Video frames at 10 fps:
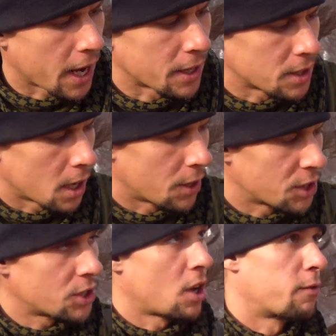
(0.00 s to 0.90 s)
And
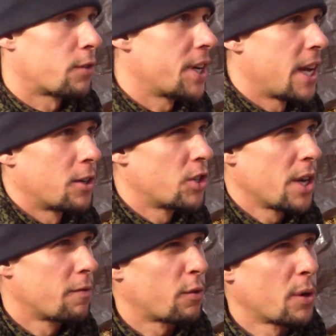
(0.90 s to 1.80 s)
this is all free
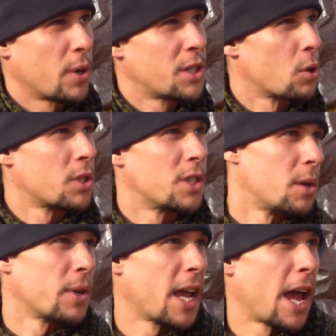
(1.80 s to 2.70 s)
energy and free resources
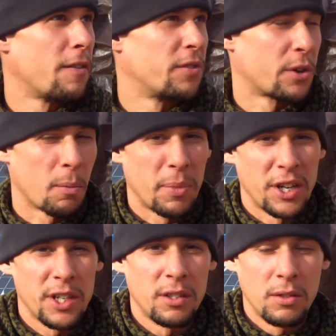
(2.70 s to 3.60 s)
that we have. They're
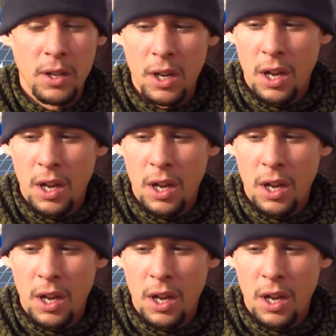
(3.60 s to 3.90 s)
abundant.